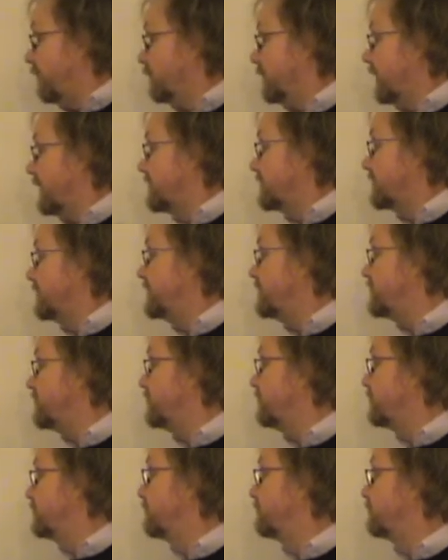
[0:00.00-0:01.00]
would actually
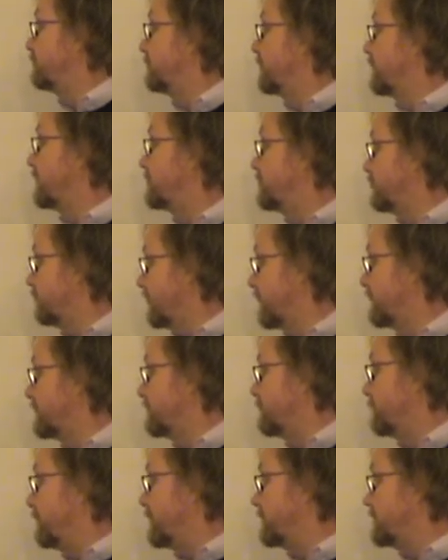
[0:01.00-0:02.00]
do as your
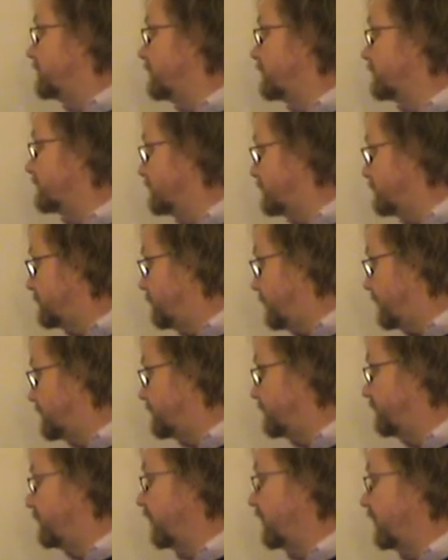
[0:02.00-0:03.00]
answer, because it doesn't
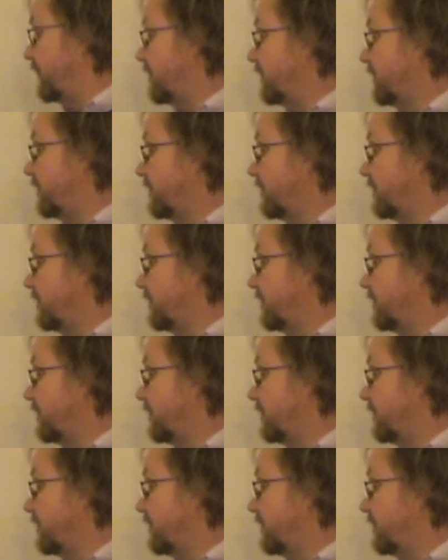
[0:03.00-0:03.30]
specify